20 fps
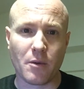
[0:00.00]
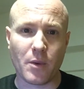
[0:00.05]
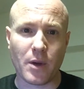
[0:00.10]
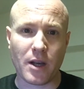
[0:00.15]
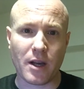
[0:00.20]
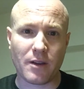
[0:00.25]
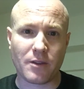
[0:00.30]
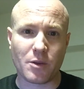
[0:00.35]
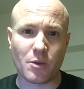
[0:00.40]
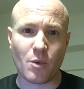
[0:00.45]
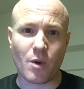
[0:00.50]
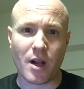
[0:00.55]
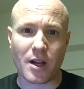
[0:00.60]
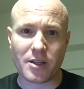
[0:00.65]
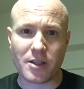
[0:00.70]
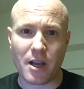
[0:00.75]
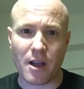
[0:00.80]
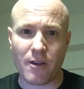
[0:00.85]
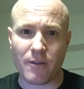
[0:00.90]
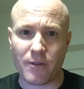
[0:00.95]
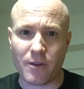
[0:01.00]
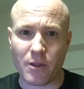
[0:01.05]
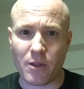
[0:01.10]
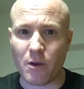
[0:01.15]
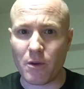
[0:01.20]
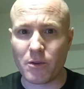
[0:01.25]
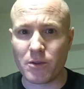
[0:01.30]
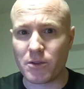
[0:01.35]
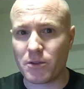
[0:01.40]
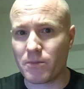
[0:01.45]
We have to watch out for
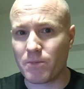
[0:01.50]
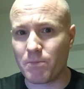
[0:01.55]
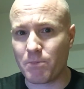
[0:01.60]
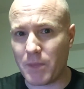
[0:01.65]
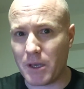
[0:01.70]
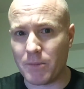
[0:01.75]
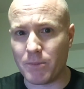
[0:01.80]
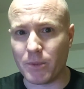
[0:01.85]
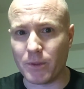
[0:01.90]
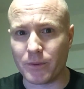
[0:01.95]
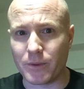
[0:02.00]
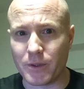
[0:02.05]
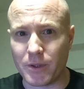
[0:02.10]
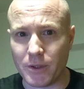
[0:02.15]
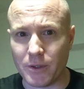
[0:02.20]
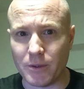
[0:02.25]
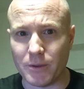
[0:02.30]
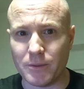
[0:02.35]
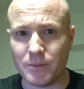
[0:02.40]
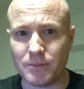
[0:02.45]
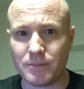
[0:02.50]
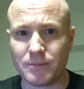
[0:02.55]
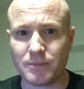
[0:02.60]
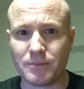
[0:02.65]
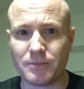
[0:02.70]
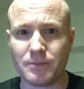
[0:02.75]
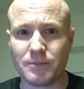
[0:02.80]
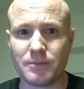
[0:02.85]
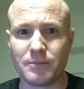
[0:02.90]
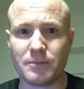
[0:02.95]
those people too.
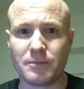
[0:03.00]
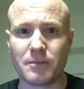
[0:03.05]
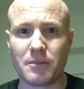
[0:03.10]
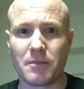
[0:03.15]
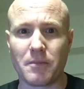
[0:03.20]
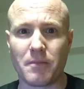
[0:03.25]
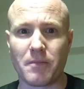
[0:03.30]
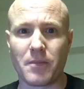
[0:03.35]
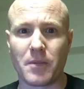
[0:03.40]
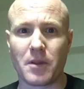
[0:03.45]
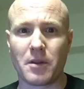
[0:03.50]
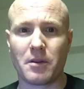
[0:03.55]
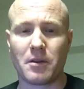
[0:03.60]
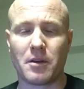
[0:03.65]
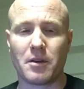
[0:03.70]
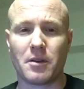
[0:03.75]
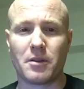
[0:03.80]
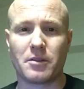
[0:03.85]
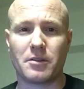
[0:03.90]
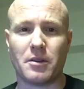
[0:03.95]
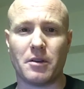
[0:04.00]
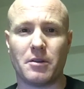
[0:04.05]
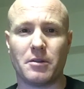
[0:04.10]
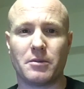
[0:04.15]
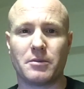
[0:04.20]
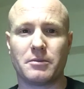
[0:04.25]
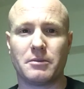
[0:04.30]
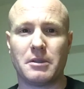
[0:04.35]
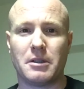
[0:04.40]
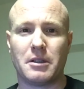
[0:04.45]
So,
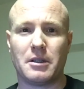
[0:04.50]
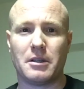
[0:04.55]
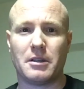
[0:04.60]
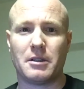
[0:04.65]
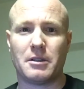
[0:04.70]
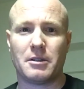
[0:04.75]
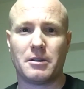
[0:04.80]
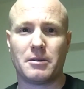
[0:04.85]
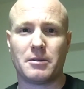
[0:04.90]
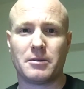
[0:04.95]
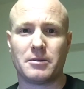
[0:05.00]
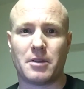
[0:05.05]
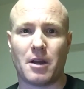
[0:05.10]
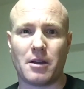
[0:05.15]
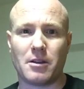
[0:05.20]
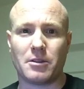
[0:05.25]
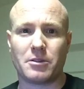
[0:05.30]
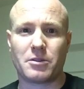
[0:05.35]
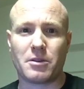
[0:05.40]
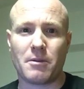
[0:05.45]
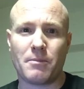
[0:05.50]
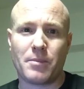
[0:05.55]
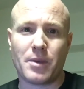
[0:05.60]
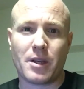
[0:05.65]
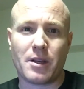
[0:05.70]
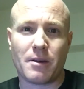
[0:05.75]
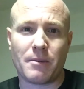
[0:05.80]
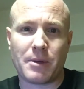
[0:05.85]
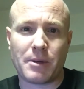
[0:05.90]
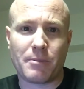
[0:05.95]
Donald Trump
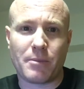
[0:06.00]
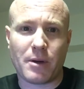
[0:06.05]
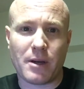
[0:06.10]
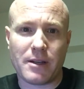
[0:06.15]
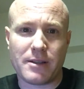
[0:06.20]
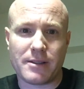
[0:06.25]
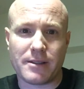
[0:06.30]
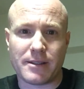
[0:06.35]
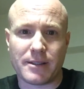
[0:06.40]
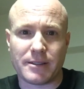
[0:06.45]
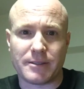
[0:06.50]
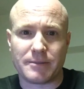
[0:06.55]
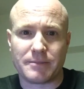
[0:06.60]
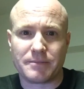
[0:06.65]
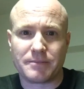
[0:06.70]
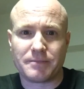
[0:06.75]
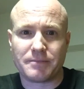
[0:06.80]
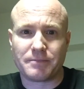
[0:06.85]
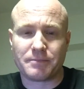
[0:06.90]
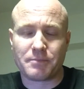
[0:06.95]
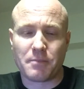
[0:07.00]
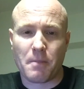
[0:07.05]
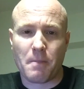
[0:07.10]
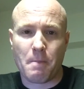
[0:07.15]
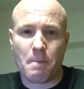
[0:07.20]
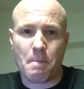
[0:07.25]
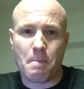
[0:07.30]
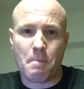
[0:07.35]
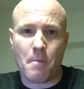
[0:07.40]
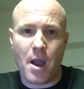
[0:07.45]
becoming president
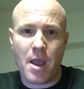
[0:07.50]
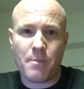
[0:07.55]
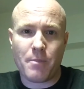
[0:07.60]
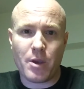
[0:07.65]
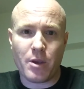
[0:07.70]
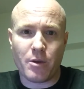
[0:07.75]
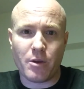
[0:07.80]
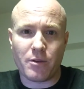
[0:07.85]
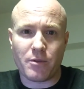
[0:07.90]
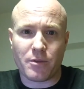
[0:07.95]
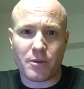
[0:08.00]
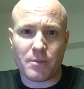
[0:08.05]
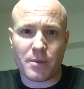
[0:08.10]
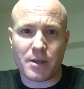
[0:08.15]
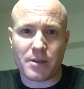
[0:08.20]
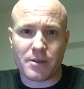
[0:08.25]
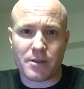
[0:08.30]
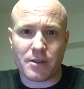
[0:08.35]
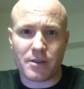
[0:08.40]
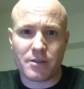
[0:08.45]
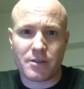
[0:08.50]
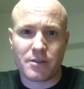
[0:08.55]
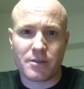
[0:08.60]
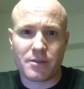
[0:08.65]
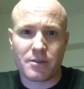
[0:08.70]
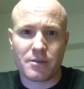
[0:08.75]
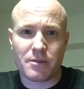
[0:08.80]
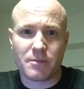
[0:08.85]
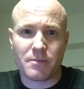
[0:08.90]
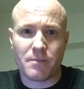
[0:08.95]
might be good for
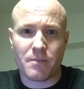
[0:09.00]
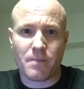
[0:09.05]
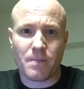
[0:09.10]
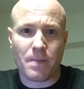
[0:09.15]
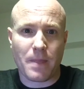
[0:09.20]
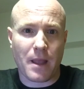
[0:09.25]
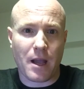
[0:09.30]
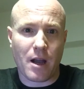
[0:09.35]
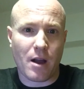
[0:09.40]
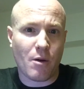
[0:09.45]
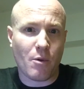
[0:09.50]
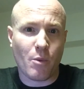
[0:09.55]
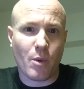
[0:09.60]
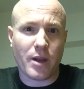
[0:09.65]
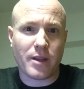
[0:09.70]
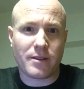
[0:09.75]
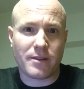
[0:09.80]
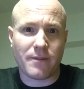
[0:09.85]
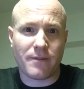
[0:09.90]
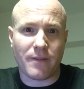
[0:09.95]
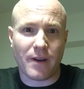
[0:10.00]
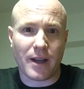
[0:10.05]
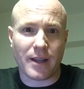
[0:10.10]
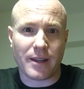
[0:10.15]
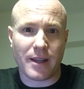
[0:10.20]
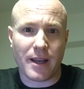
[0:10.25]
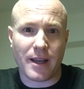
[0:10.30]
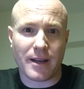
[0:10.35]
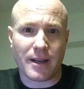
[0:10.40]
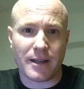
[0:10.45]
business. I'll wait to
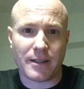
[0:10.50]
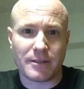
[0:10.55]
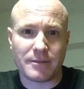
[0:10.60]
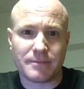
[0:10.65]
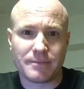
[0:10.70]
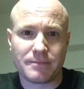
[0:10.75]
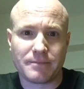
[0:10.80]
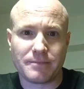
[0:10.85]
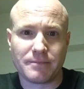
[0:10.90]
find that out.